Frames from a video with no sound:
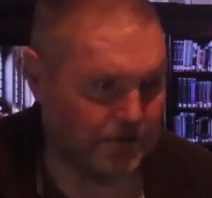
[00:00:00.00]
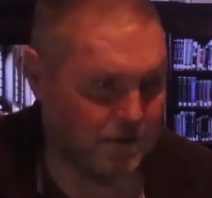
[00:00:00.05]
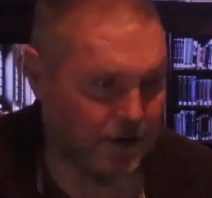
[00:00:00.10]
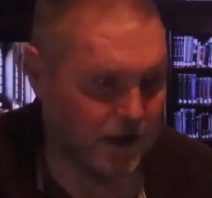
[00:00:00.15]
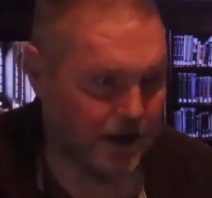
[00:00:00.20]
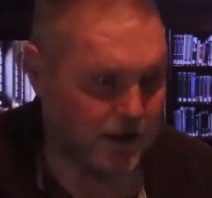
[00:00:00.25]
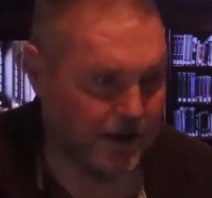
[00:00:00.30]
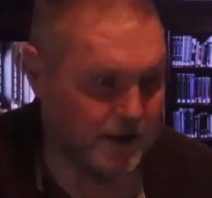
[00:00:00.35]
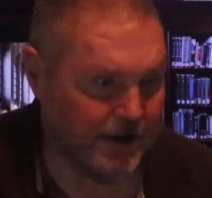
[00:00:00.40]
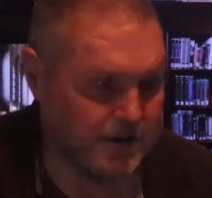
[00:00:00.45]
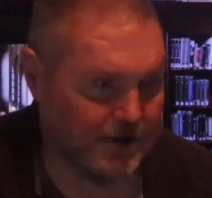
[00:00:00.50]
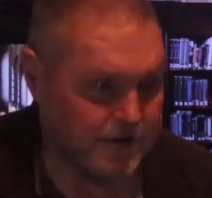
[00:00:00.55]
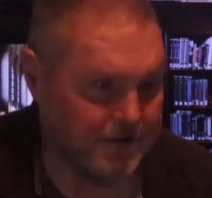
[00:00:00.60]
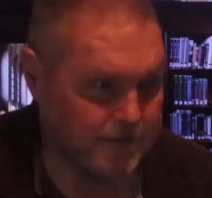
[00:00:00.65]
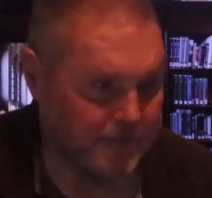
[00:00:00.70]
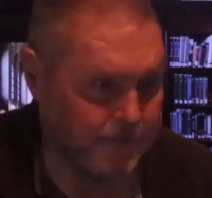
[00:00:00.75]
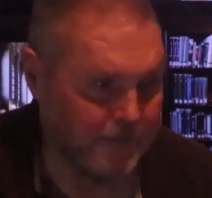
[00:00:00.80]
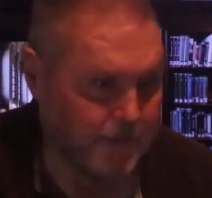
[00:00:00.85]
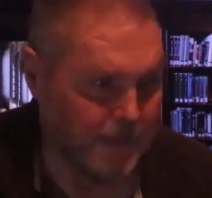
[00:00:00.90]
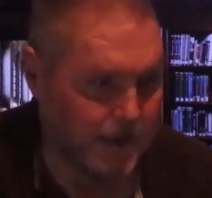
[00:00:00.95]
The
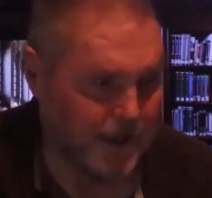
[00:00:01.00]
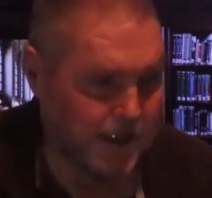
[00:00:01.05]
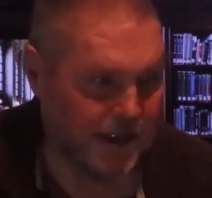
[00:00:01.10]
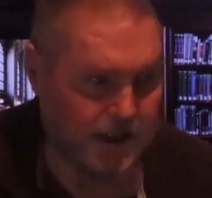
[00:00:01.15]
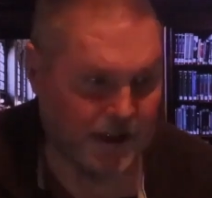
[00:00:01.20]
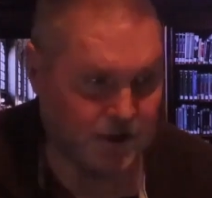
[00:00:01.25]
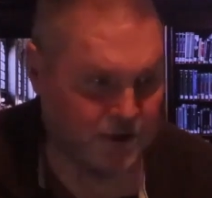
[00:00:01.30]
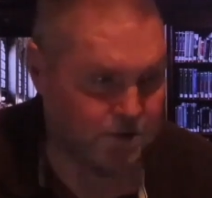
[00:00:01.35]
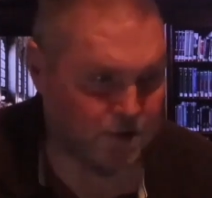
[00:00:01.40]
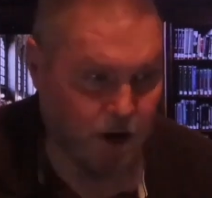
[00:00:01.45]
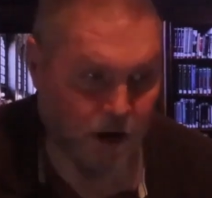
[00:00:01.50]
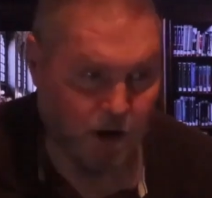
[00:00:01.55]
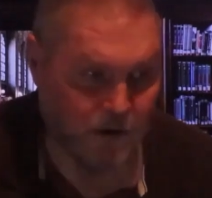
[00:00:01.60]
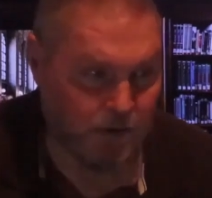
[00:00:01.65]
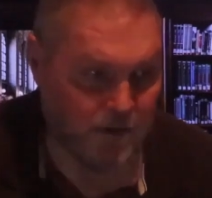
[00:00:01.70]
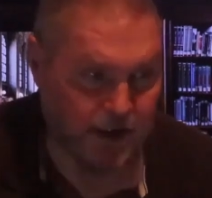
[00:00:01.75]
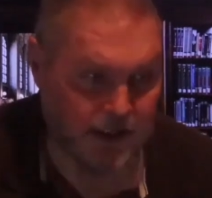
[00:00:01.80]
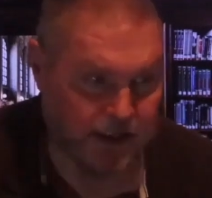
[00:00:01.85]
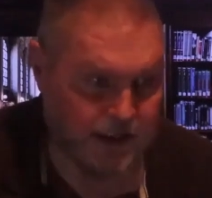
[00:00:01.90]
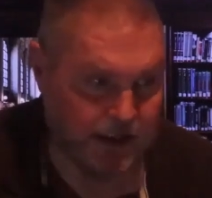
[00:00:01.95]
phrase, he
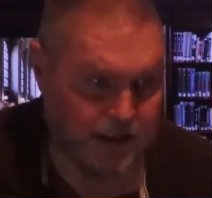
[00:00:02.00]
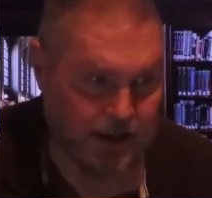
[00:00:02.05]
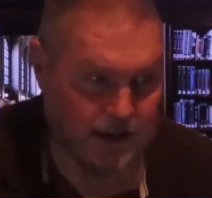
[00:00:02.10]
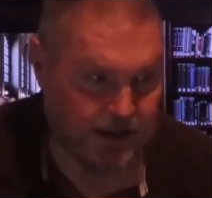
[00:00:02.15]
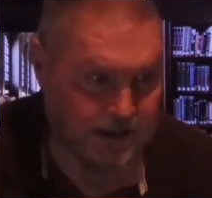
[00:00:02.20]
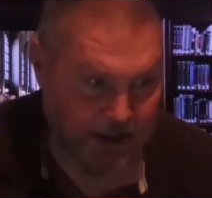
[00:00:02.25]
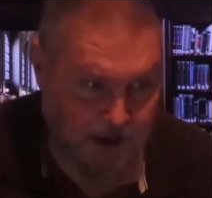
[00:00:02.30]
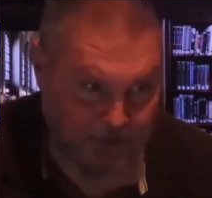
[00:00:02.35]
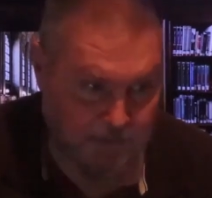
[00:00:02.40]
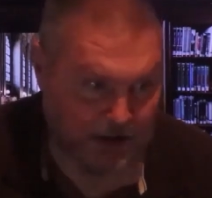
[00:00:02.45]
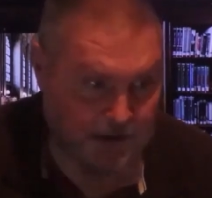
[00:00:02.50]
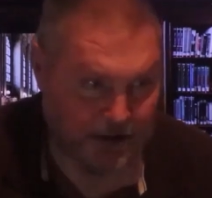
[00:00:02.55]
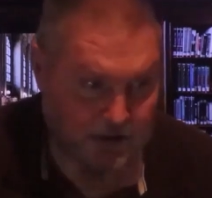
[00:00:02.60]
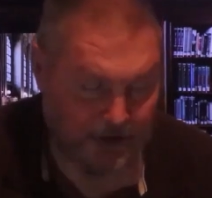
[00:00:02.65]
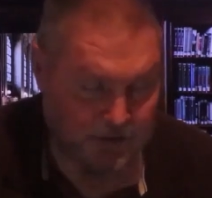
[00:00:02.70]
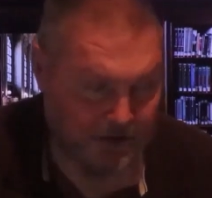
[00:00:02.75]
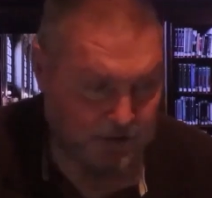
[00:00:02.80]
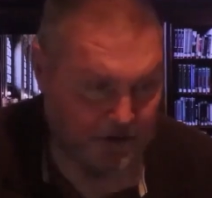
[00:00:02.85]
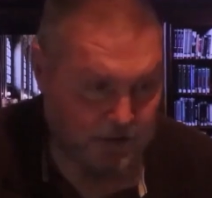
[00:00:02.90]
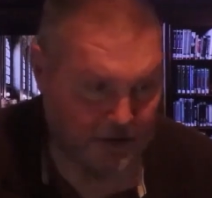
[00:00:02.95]
is already
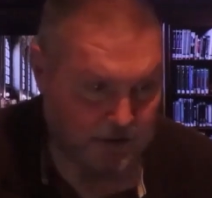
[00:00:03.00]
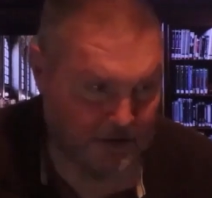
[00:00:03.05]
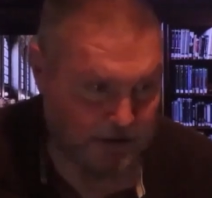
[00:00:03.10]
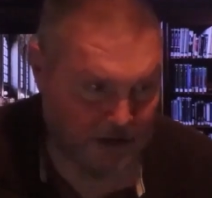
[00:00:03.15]
coming,